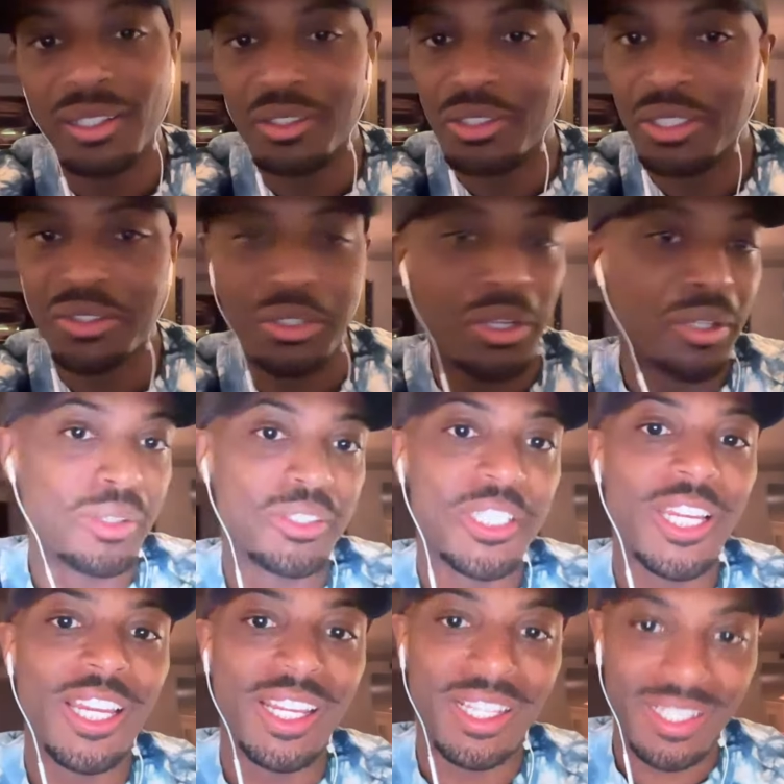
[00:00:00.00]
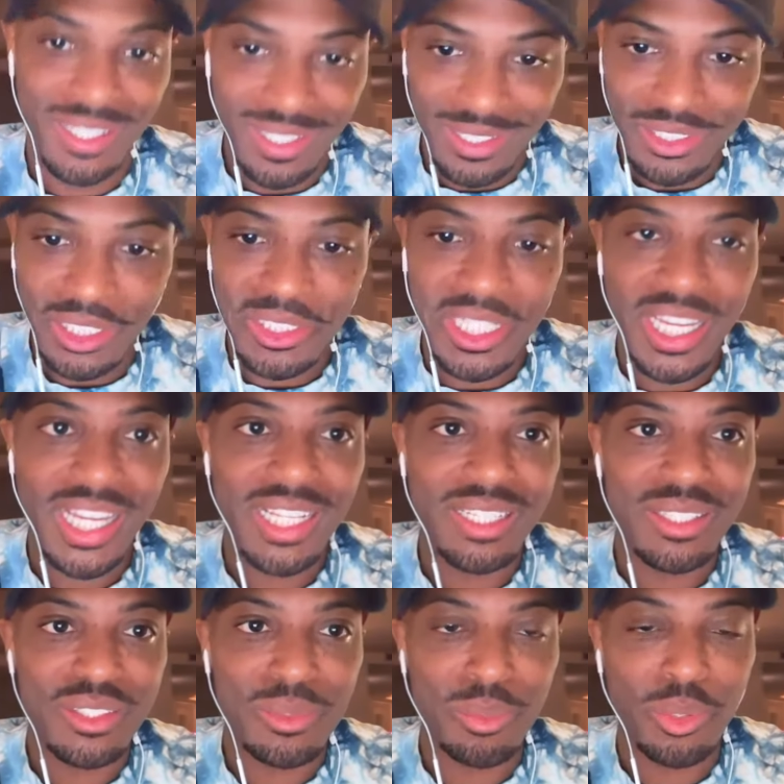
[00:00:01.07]
That's all I'll say. Shout out to
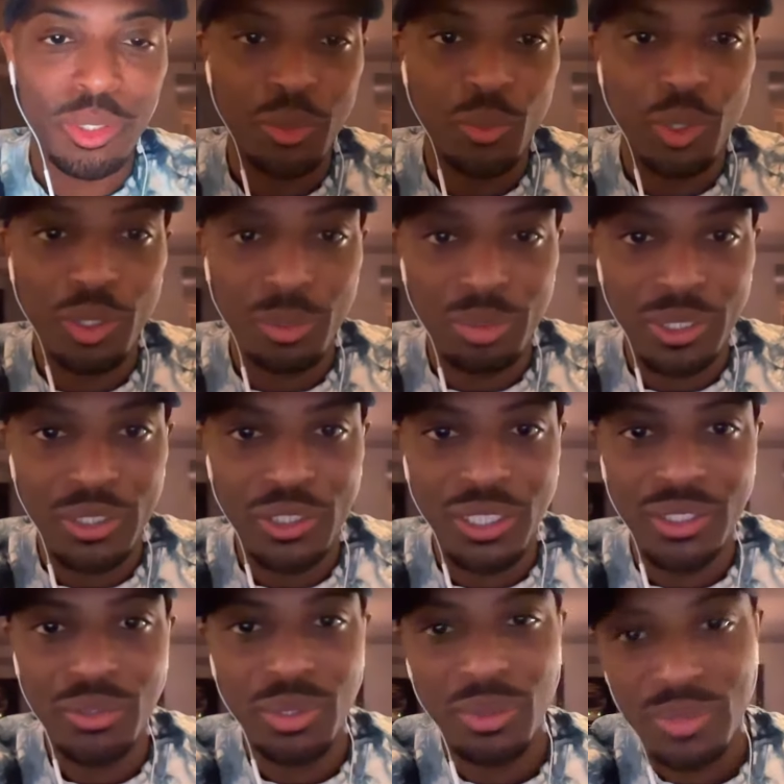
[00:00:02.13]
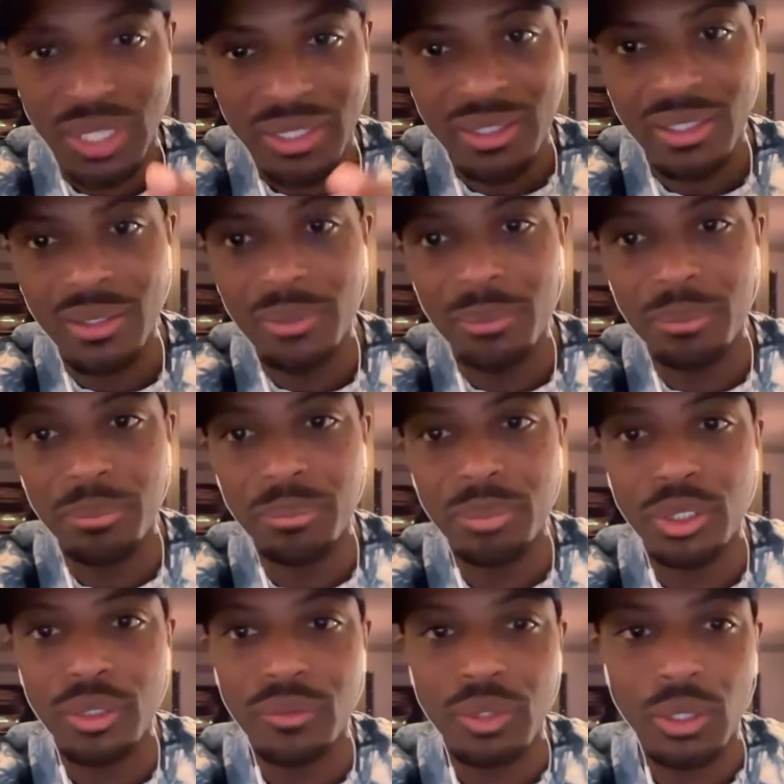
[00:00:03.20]
Aiden supporting the work. Appreciate you. He was at the
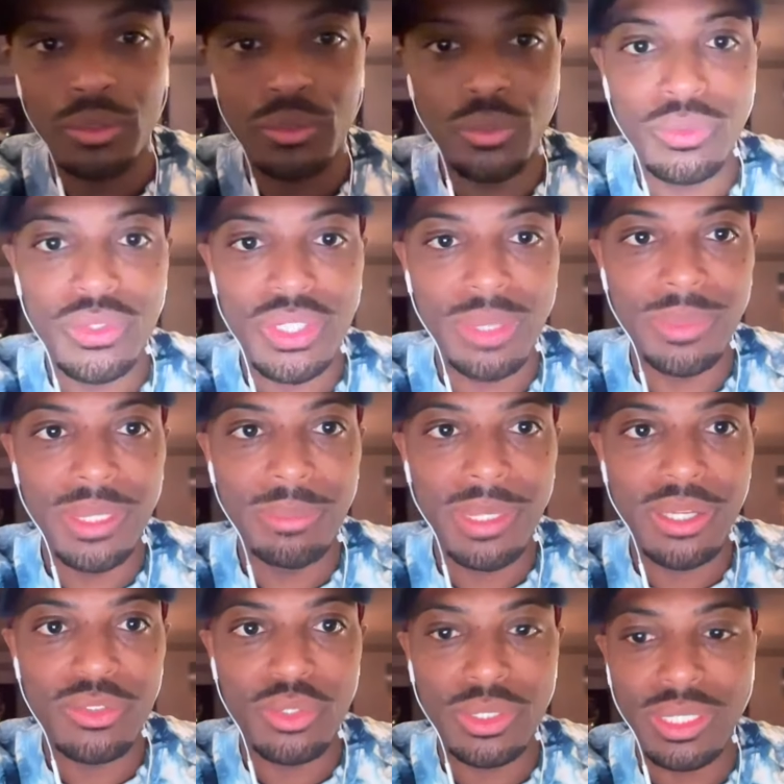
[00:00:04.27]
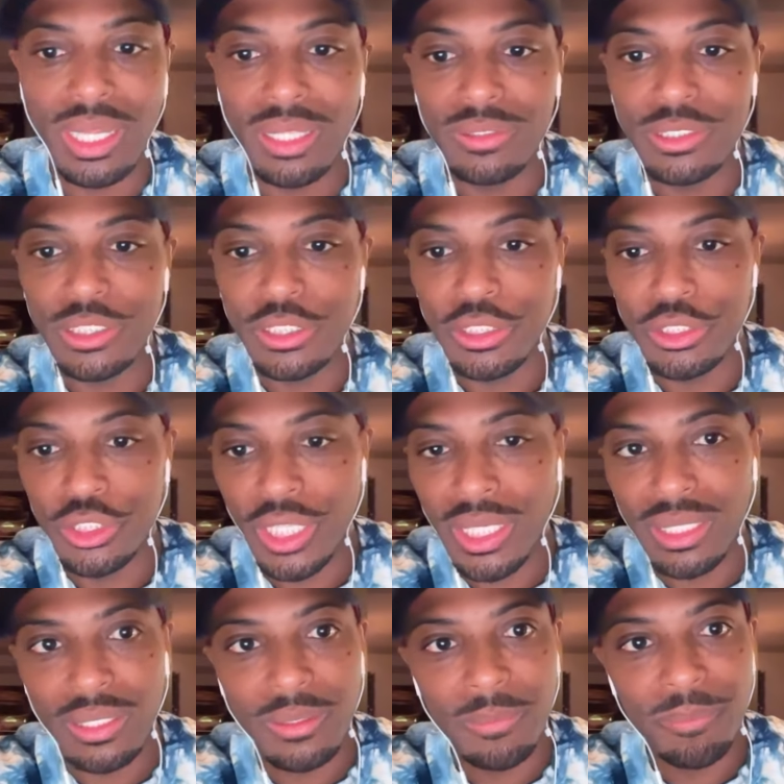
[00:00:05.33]
Book of Dark Truth Summit. May I also acknowledge
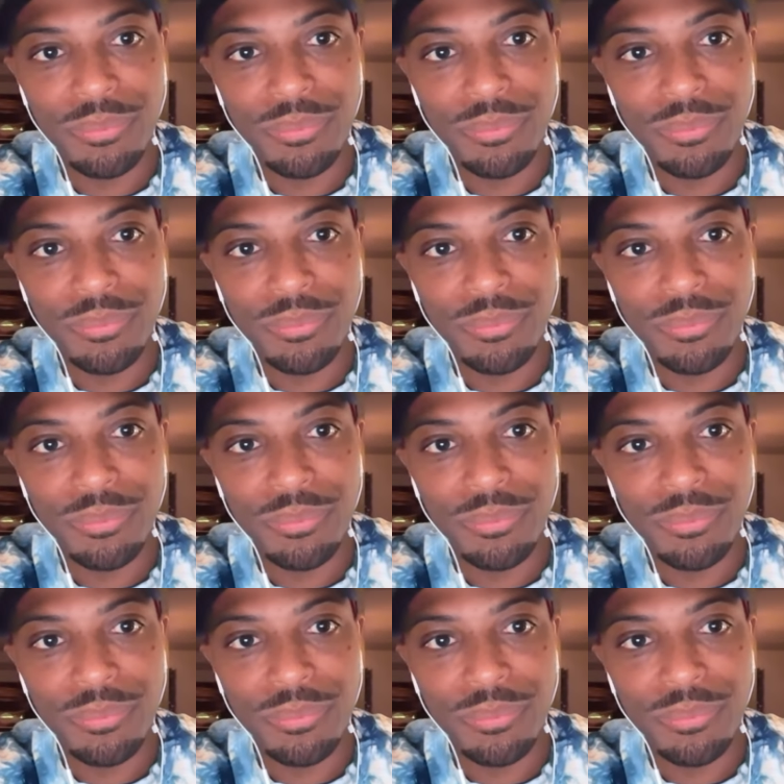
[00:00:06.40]
Jalen.